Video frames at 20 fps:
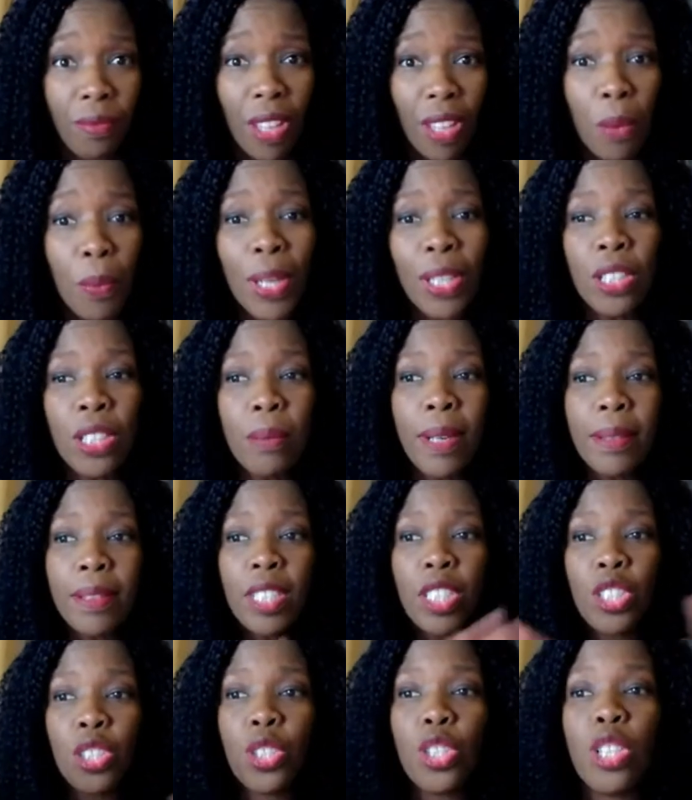I'm
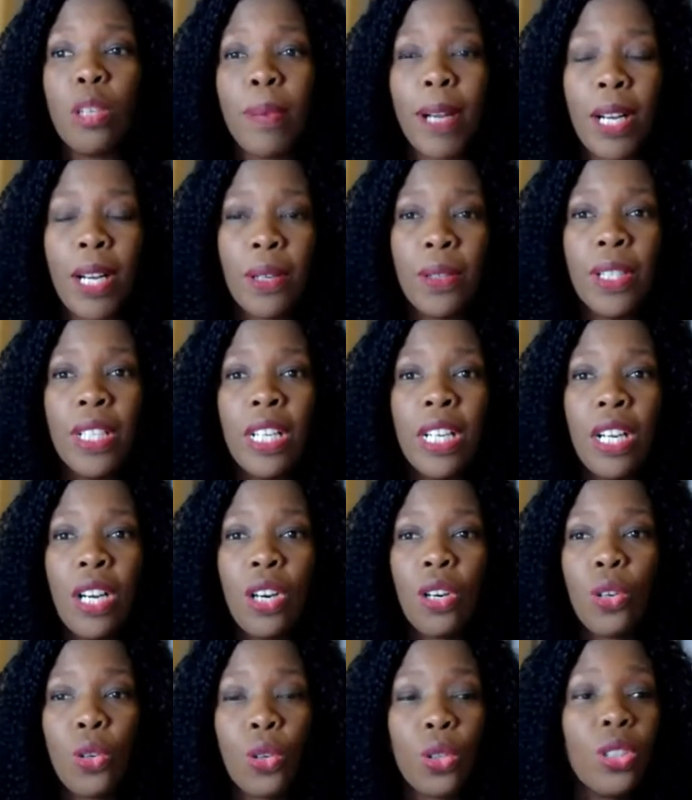going to talk about
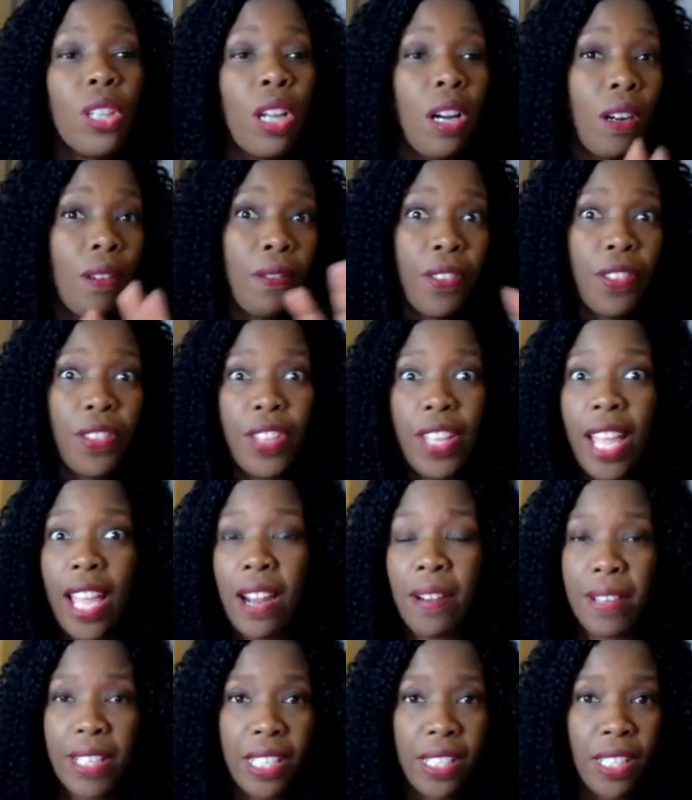all of the
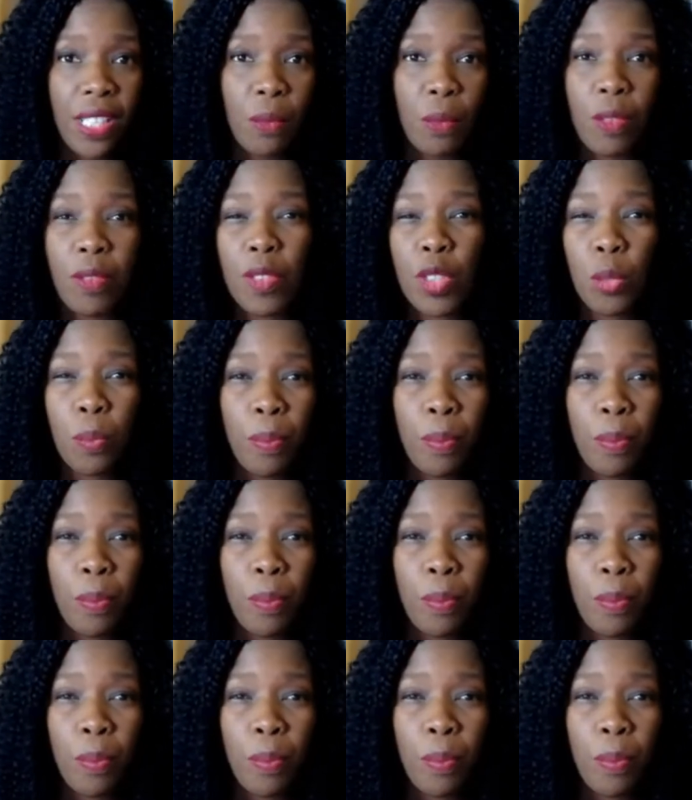areas that we've